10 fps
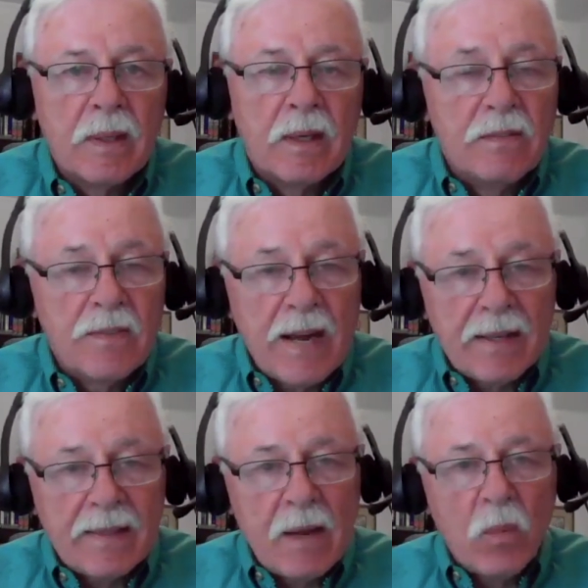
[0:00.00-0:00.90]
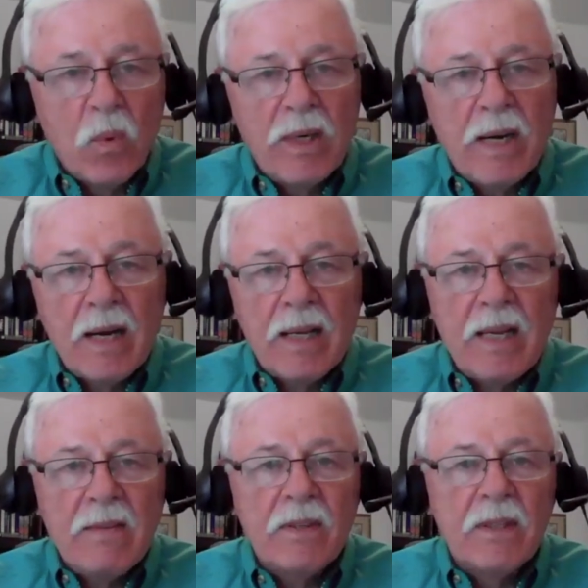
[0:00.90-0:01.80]
In fact, they would not
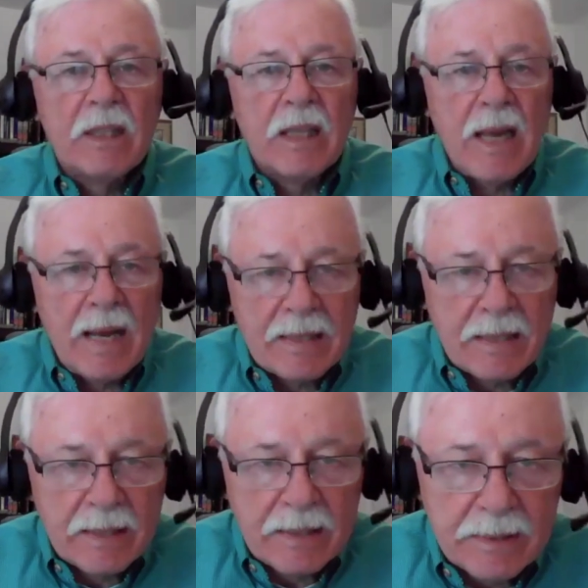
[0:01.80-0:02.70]
even let